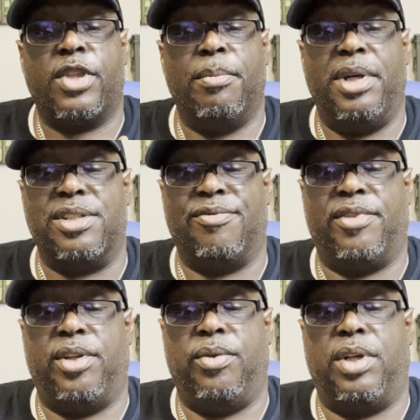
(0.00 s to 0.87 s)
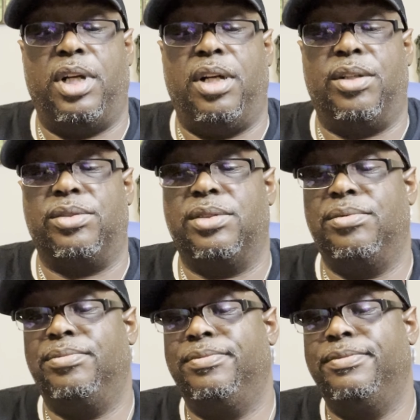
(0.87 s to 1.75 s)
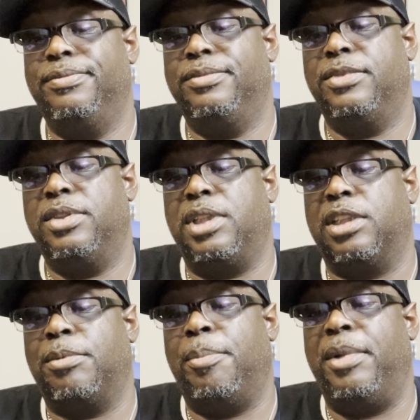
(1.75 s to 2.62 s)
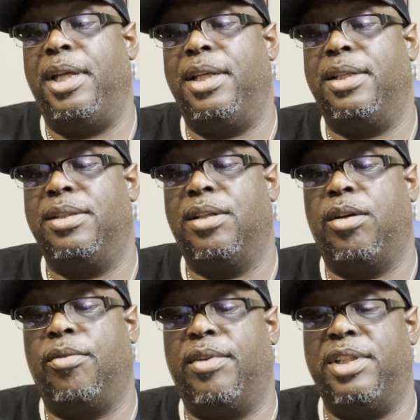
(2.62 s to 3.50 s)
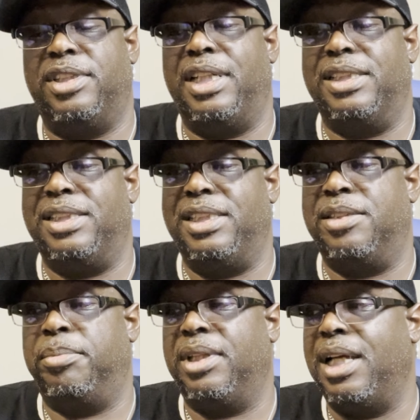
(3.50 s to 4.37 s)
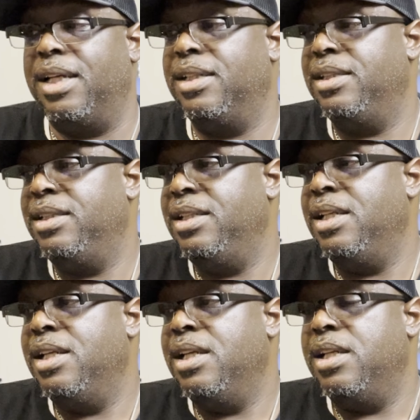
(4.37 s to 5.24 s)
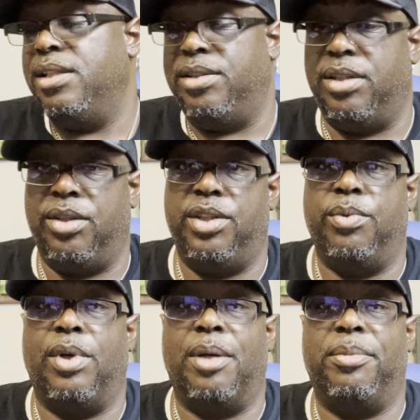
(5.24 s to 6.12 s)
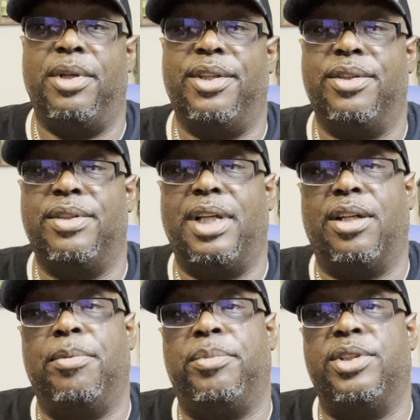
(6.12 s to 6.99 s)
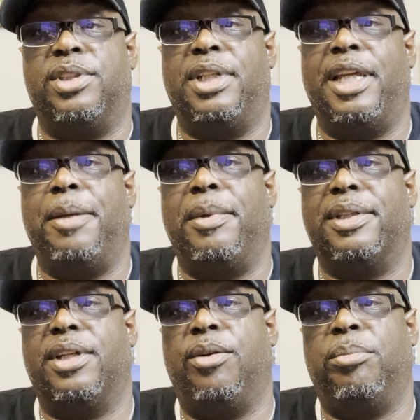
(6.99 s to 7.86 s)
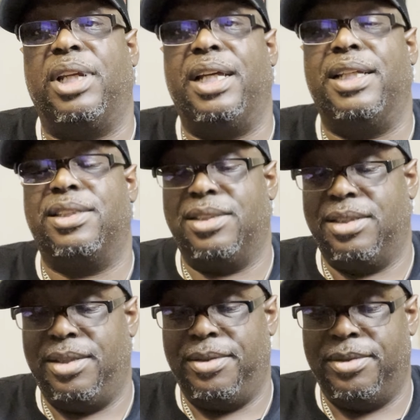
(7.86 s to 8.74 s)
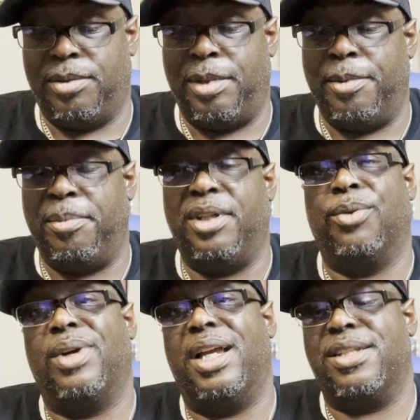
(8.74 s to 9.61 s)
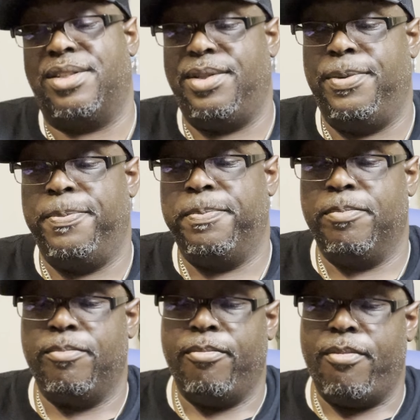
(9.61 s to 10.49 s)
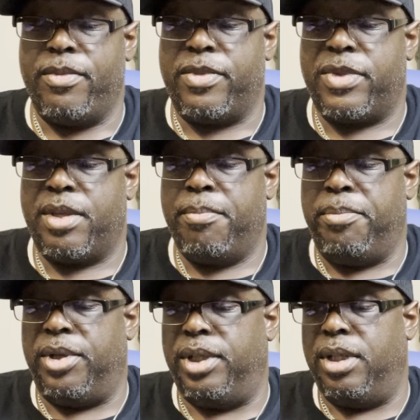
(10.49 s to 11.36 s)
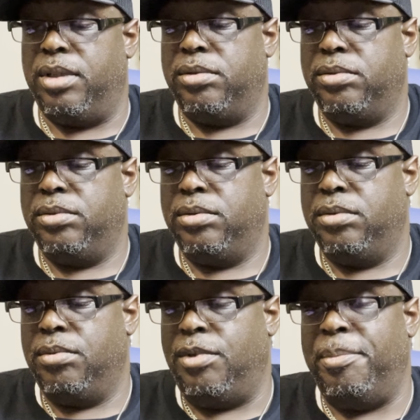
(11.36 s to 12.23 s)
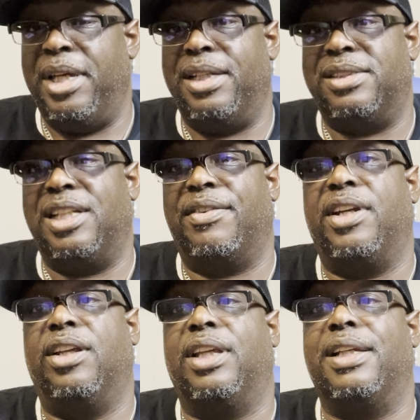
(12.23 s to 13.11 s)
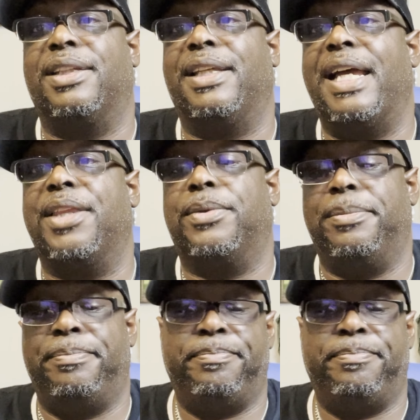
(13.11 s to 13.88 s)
made some phone calls, talked to my man over at JSD Supply. You know who you are, brother. Not gonna put your name out there on blast, so people be harassing you. But we met in South Carolina at the gathering.